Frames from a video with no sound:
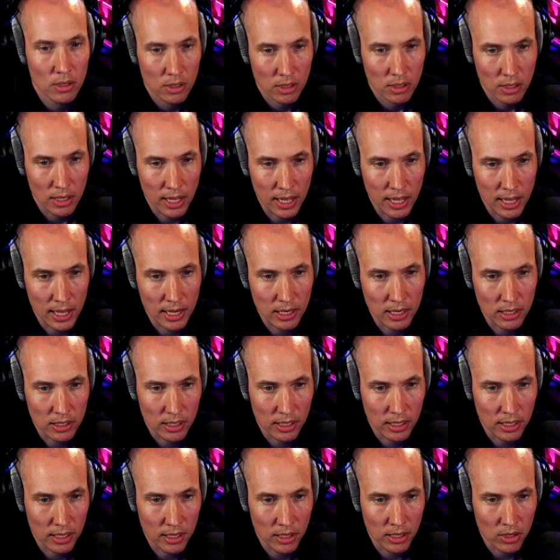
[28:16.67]
And
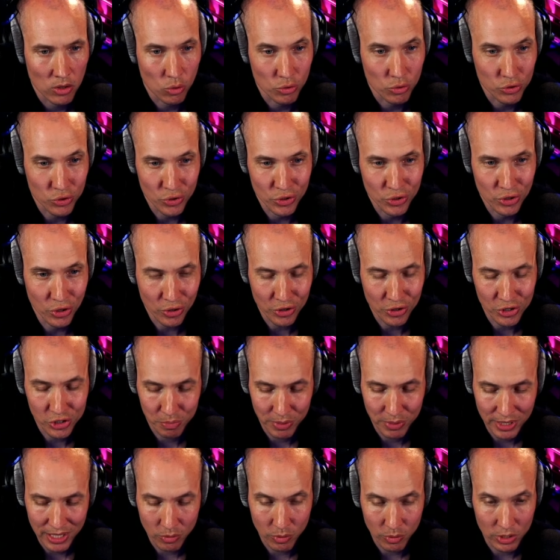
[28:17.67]
also a
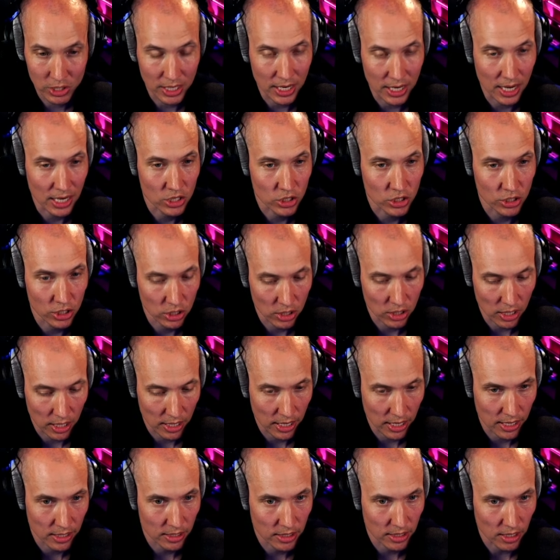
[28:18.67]
glockenspiel, which I actually
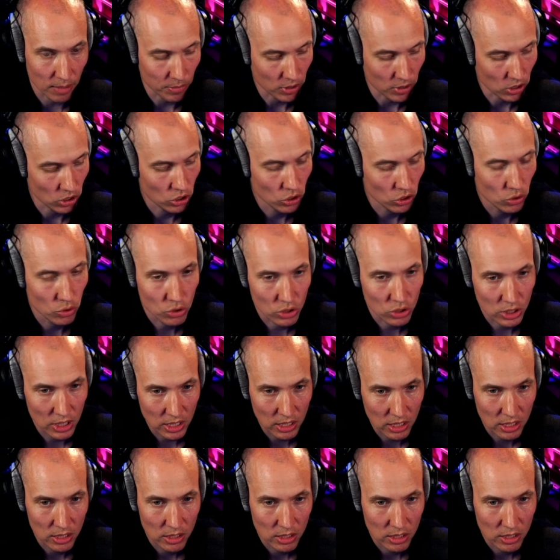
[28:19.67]
ended up using.